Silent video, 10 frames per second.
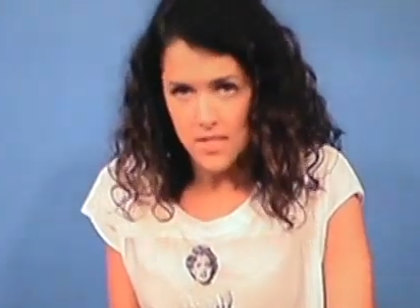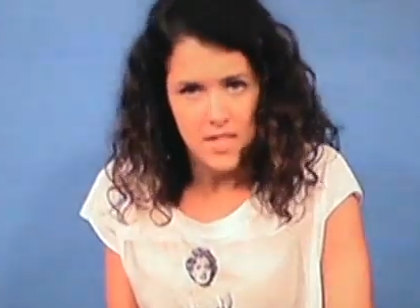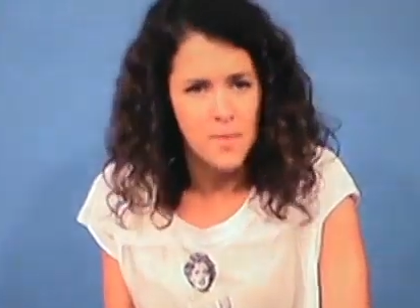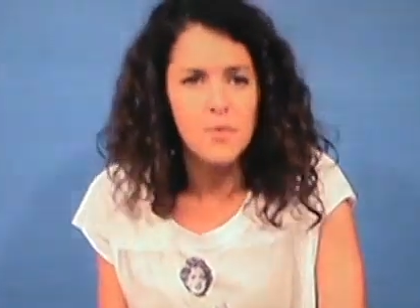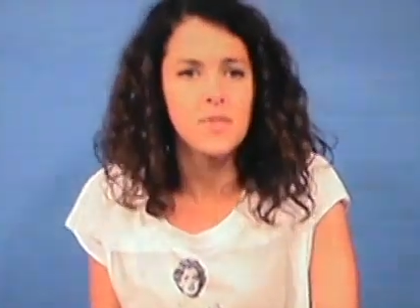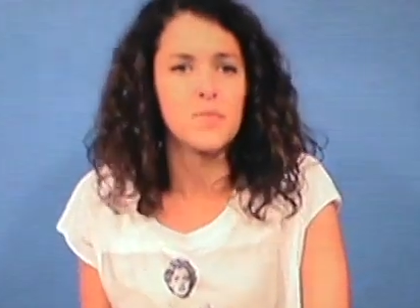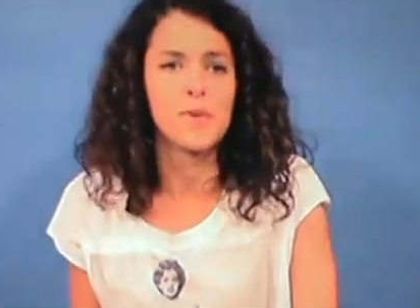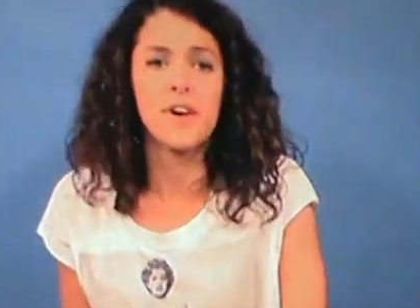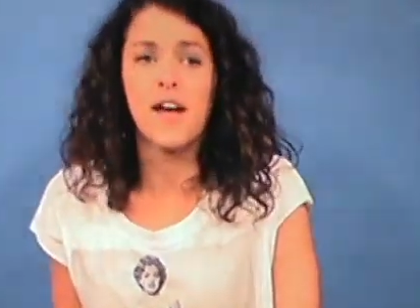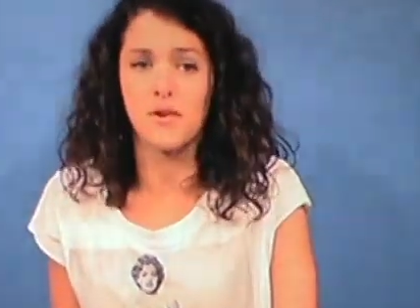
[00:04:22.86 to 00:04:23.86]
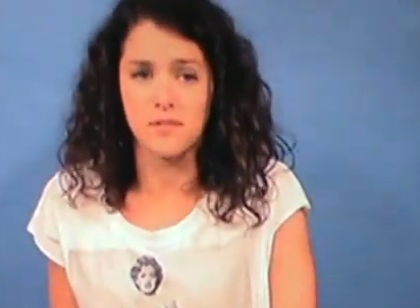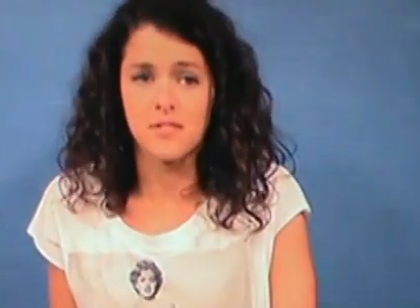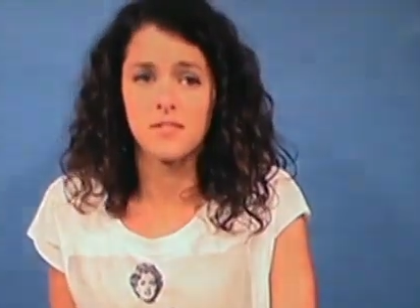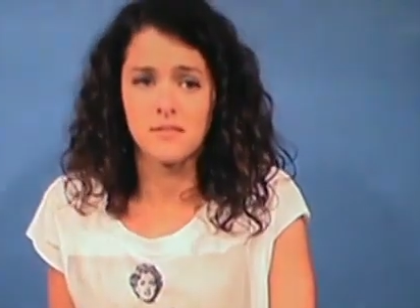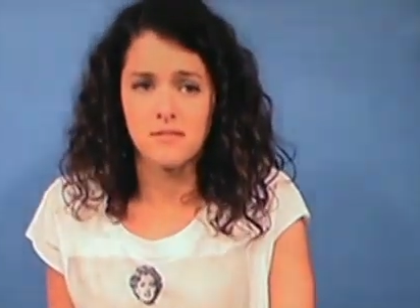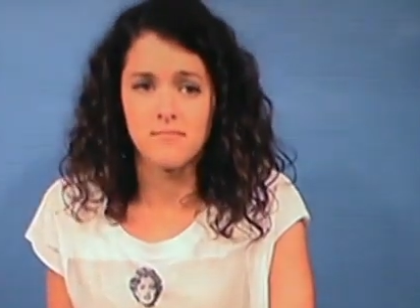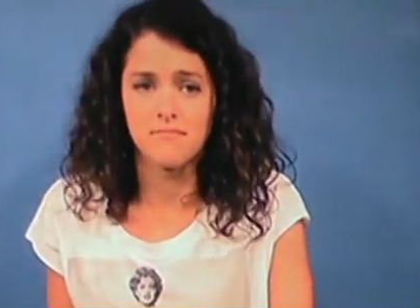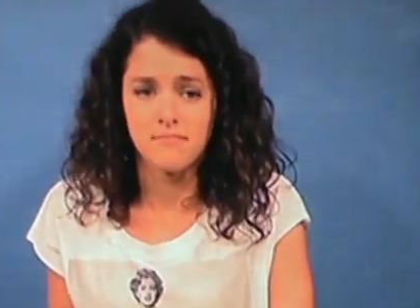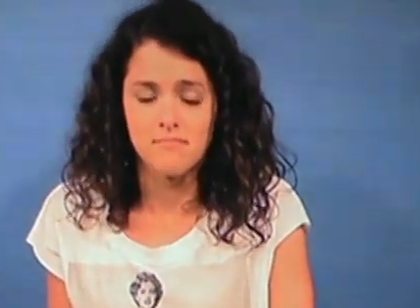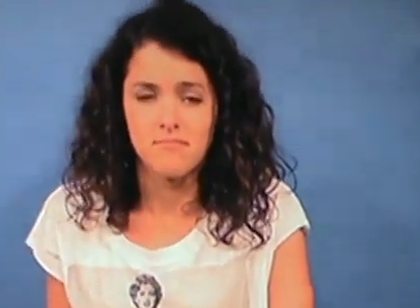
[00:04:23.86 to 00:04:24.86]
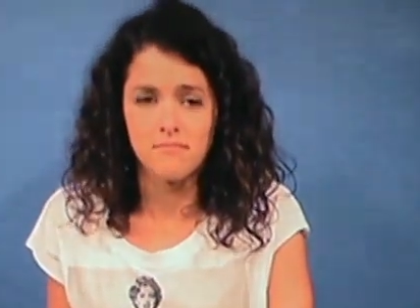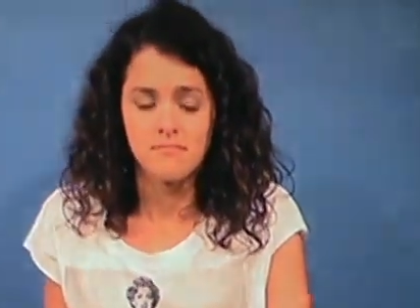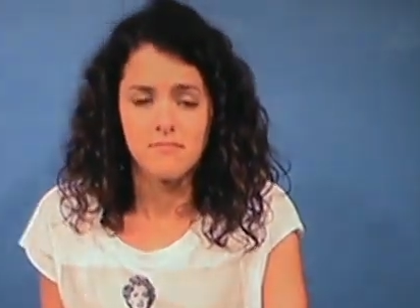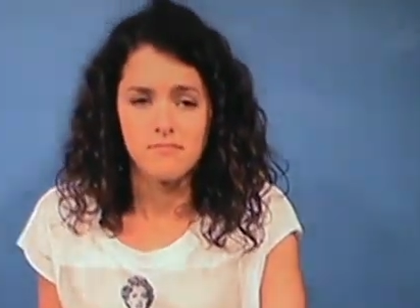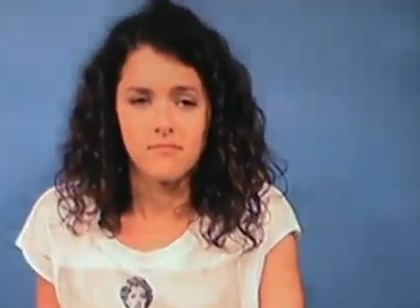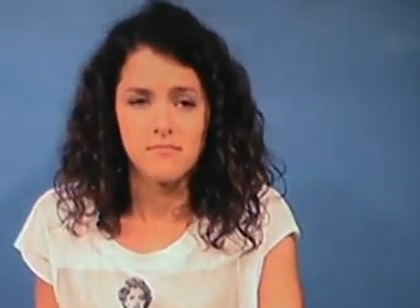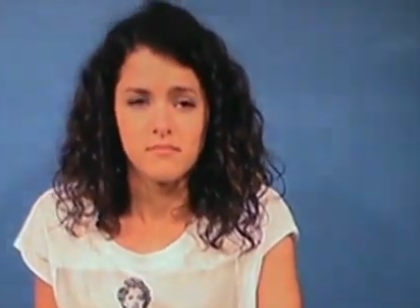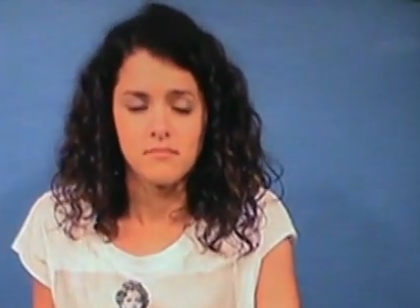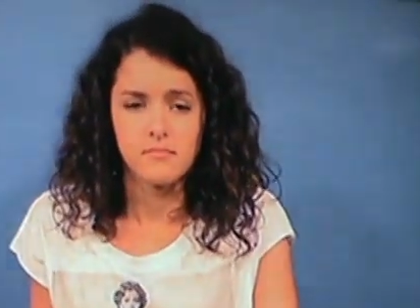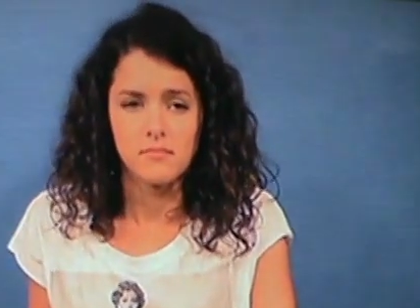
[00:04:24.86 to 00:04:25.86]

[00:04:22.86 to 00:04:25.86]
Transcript: He said it was a birdhouse. So.